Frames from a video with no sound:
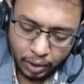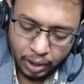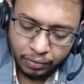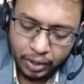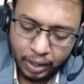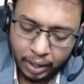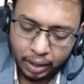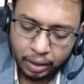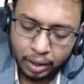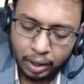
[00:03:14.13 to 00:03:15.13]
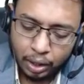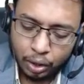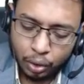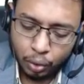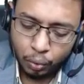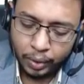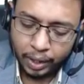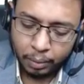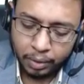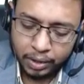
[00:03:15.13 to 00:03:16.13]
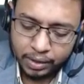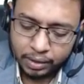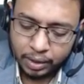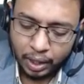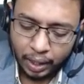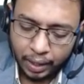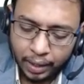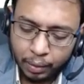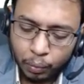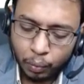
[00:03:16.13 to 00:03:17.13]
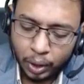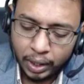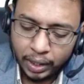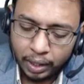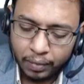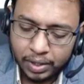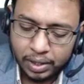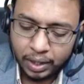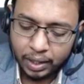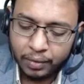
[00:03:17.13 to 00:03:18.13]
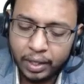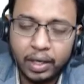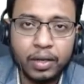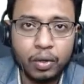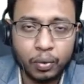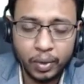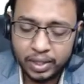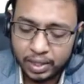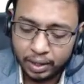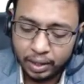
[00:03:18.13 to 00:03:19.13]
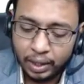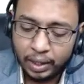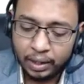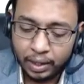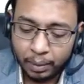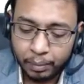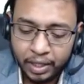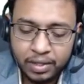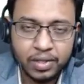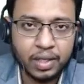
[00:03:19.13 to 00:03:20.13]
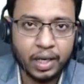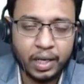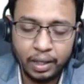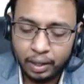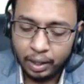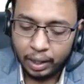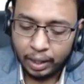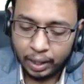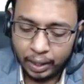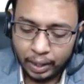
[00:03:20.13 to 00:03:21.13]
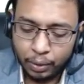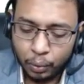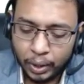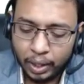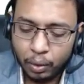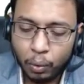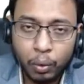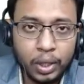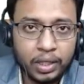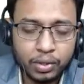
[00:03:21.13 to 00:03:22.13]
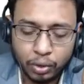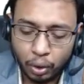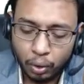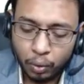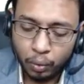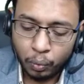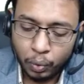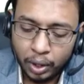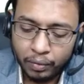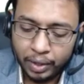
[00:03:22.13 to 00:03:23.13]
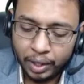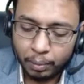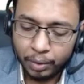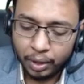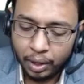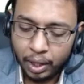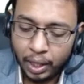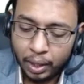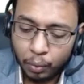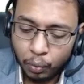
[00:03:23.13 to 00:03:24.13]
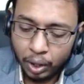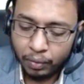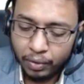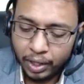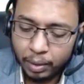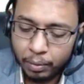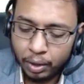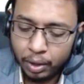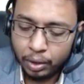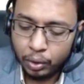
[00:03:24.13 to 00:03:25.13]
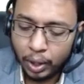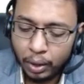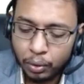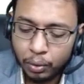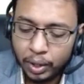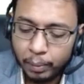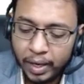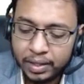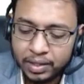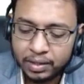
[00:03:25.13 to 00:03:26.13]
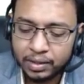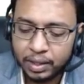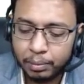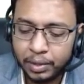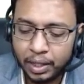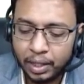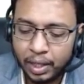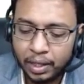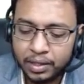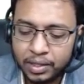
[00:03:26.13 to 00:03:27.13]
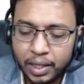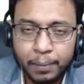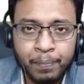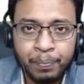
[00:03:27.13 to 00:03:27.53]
if there are two variables and one equation given in your question, that means that you can only solve one variable, and one variable you have to imagine something. Understand?